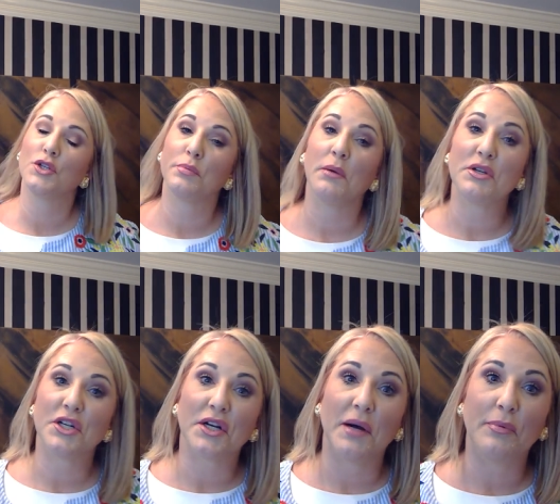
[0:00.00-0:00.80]
should probably
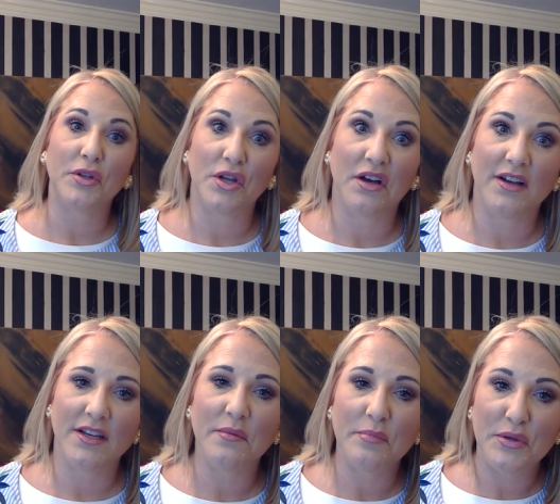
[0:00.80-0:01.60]
share a couple
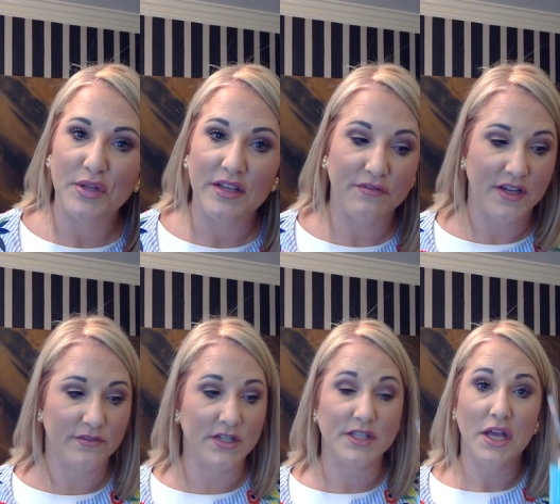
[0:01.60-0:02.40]
non-beauty
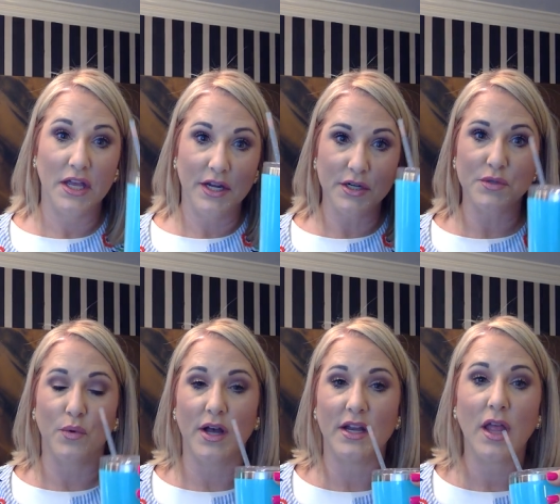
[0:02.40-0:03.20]
favorites. Here's
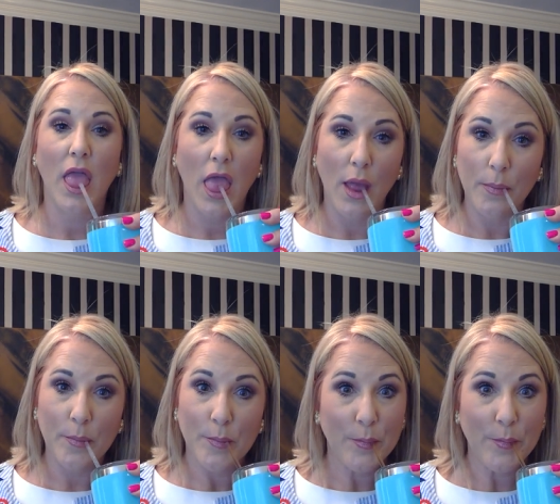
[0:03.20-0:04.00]
one.
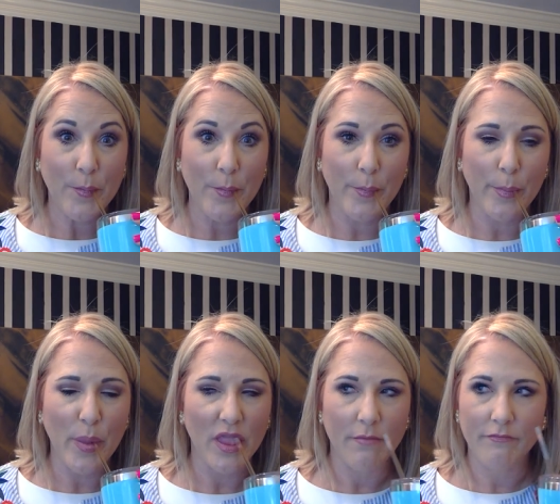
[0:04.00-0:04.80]
Mm.
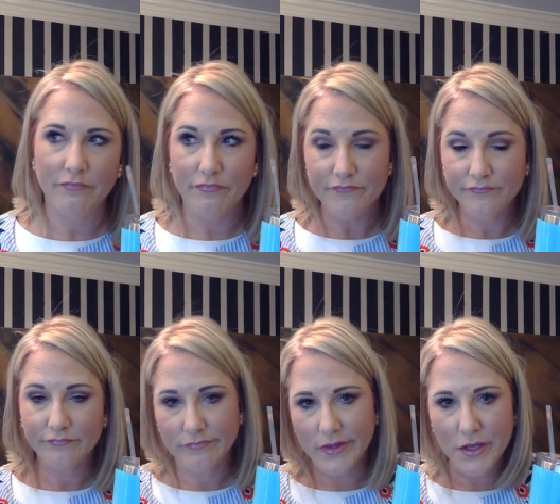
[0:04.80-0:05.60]

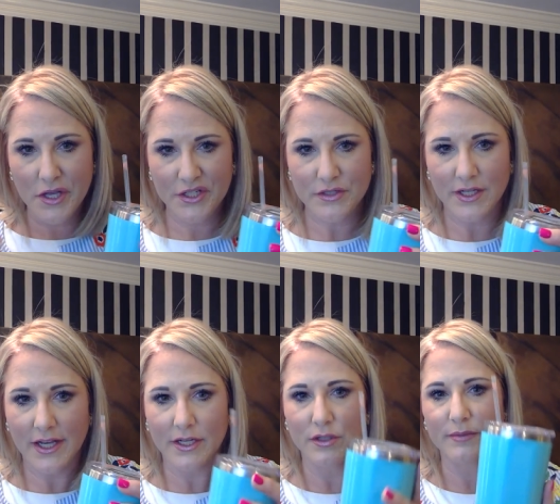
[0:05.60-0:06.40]
Y'all know
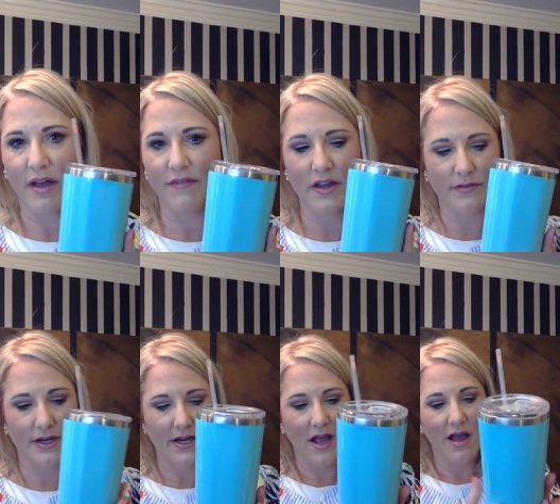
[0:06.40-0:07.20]
Diet Coke's my
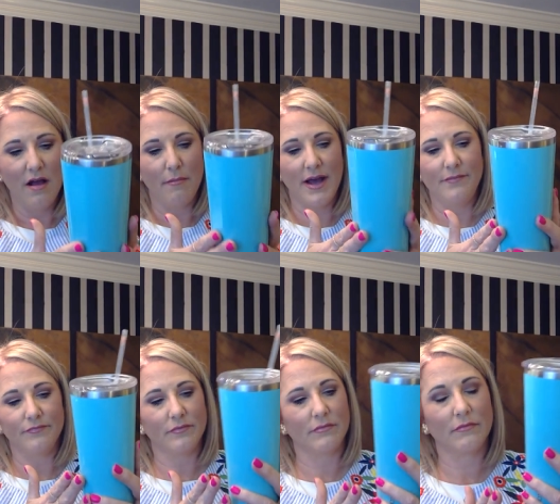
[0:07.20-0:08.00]
favorite, but
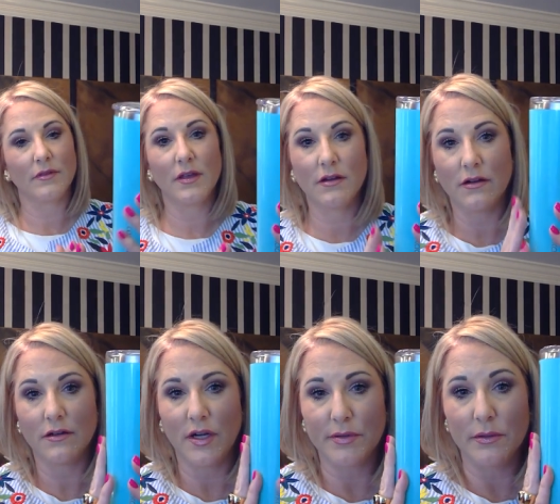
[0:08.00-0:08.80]

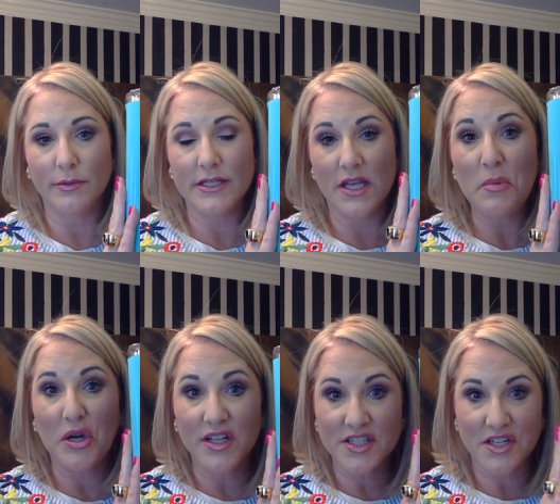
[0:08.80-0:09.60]
you'll probably see me
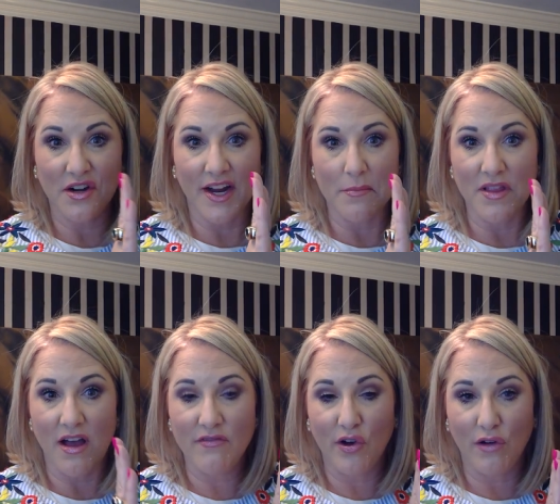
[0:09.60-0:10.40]
on Instagram
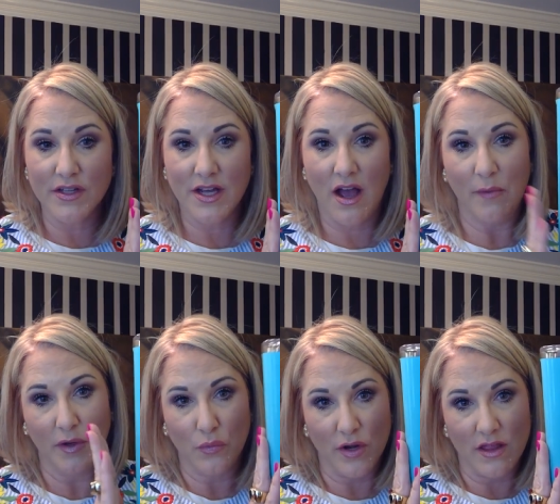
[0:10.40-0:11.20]
live all the time
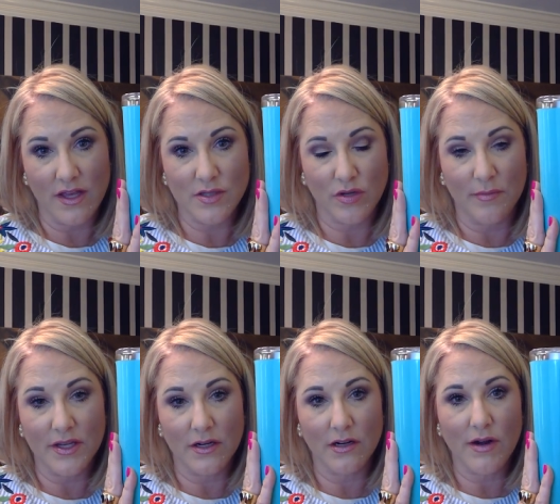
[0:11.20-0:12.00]
with one of these when I'm
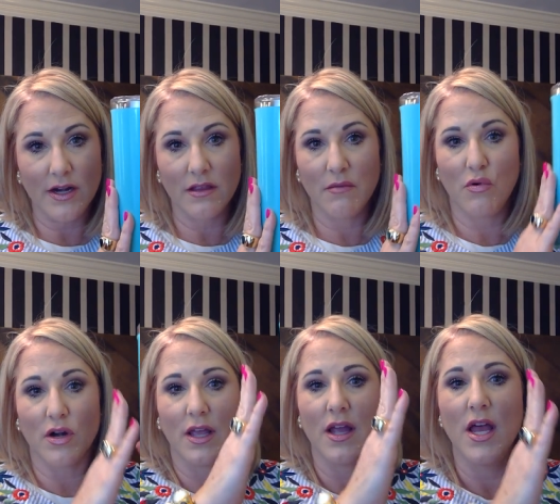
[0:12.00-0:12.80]
getting ready in the
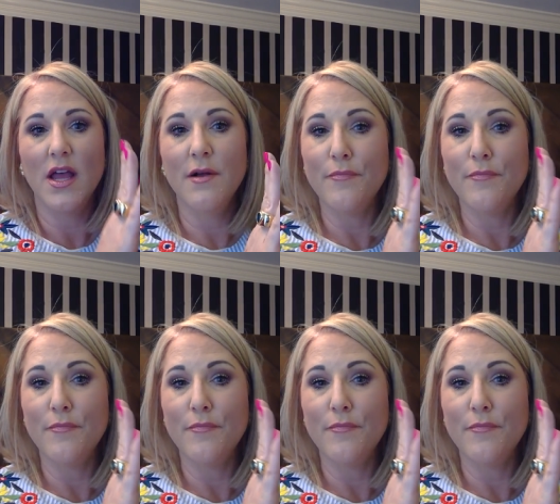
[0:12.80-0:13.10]
morning.